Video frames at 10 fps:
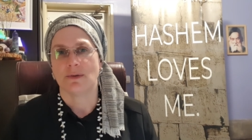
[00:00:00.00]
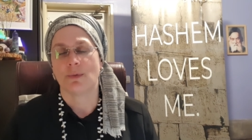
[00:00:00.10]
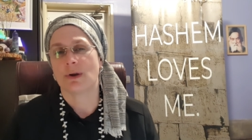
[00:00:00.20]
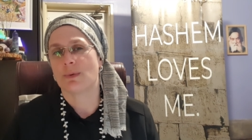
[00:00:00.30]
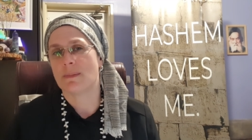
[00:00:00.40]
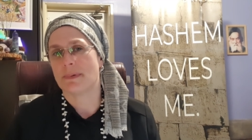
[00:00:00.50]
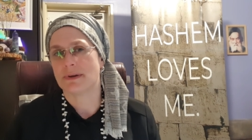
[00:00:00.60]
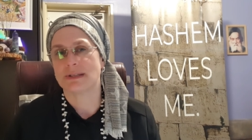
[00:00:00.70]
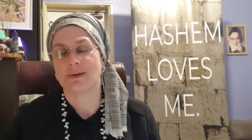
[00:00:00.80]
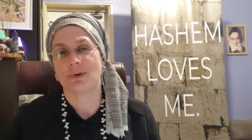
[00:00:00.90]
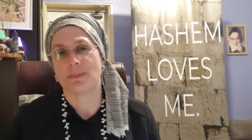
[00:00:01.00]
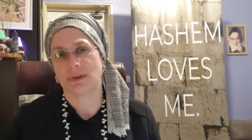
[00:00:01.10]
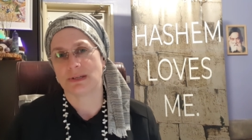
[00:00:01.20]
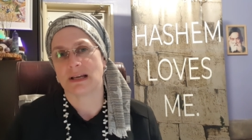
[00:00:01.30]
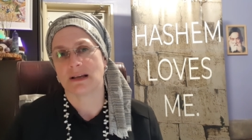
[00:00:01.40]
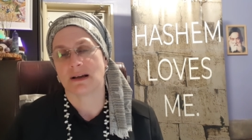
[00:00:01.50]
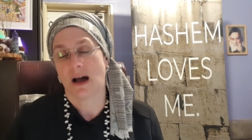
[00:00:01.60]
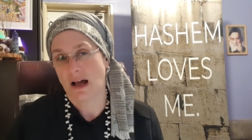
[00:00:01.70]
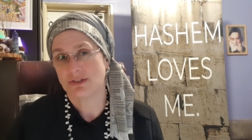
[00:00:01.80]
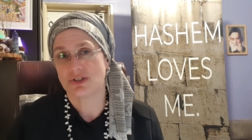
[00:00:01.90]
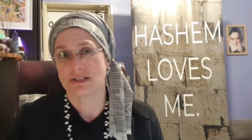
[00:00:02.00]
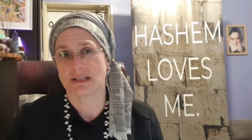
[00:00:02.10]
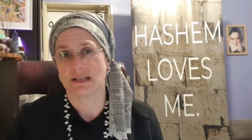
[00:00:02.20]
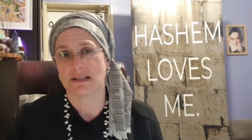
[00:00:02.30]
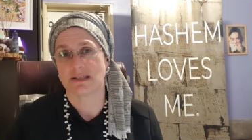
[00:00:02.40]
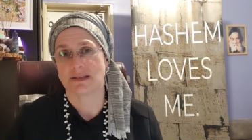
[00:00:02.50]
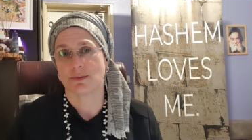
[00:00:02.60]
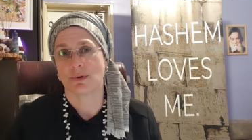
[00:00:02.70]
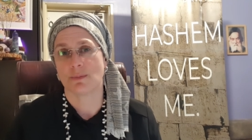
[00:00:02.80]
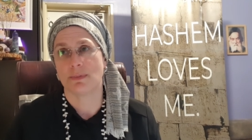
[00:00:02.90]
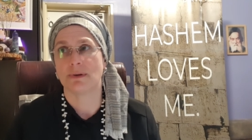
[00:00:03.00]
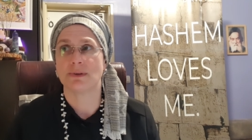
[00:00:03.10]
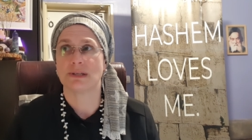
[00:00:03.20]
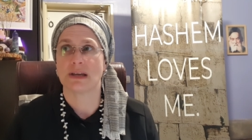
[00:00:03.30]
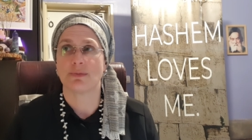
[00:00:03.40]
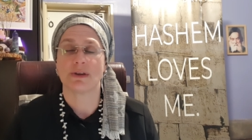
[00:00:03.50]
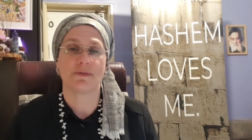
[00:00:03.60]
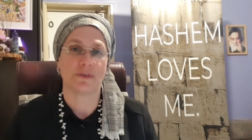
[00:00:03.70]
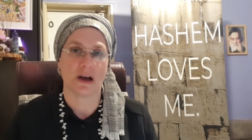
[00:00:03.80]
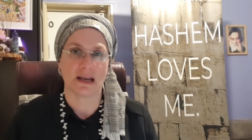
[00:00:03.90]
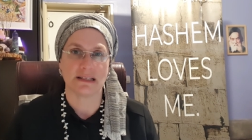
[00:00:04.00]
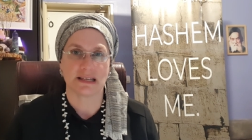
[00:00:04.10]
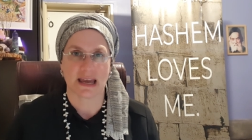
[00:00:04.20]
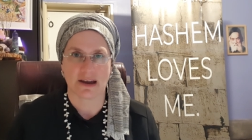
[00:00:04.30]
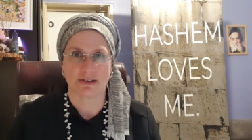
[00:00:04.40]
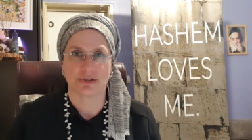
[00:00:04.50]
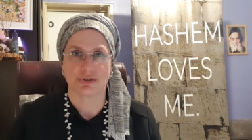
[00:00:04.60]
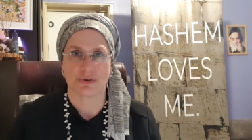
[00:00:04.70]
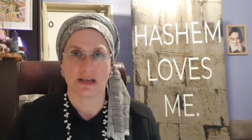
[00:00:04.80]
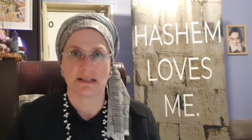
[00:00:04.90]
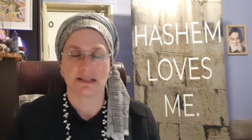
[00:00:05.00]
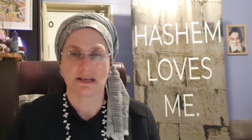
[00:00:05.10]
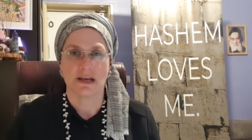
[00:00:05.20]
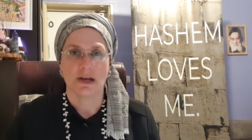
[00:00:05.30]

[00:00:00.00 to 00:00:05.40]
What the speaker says: What are we building? We're building consciousness. We're building refined character traits.